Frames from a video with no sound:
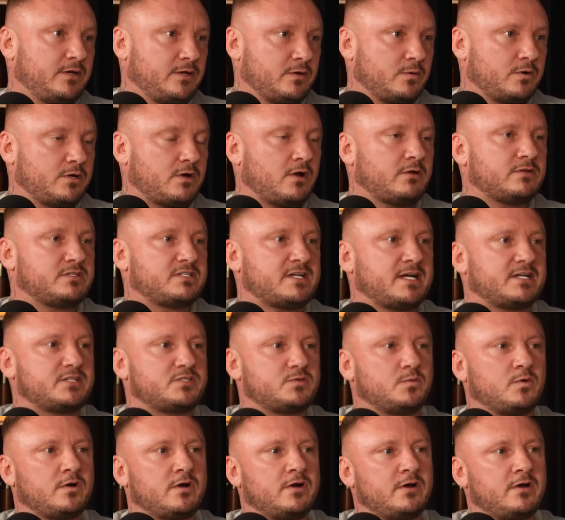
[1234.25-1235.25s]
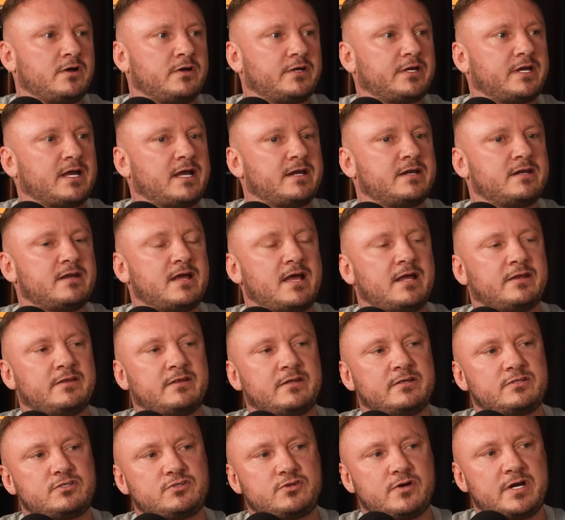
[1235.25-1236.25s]
contacts work and
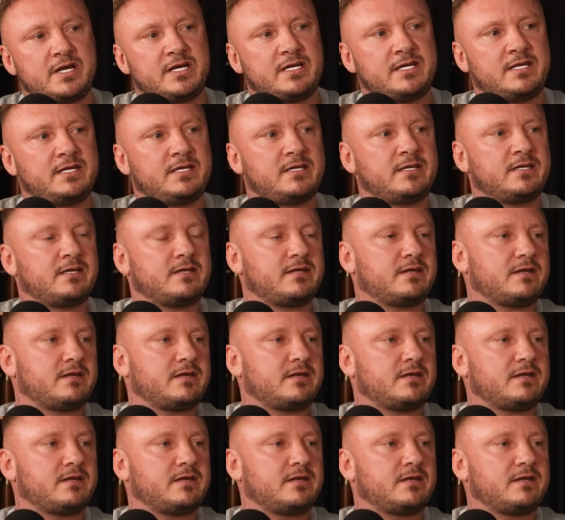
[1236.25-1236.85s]
the training